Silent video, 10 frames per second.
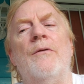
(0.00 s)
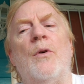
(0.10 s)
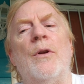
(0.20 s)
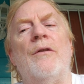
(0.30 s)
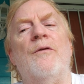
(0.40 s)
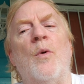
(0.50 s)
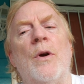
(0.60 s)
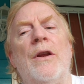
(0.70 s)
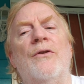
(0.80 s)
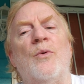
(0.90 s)
of only
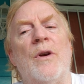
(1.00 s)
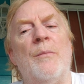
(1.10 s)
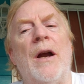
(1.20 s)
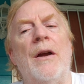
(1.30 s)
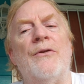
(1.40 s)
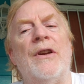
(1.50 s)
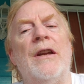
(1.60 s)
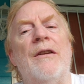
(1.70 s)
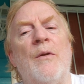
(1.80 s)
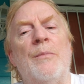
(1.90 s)
40 square miles and
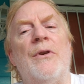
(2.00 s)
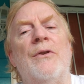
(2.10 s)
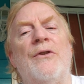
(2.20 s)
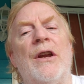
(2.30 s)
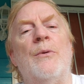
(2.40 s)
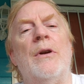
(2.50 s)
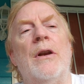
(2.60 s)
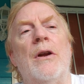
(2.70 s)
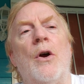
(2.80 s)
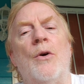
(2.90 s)
gave up their sacred
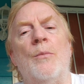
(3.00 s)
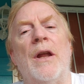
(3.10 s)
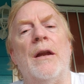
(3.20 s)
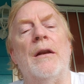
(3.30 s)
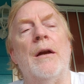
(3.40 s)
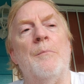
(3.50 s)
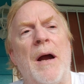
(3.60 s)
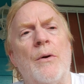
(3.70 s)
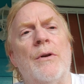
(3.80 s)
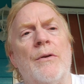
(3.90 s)
homeland
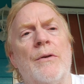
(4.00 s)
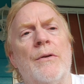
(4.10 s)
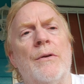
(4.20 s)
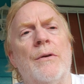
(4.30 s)
mountains.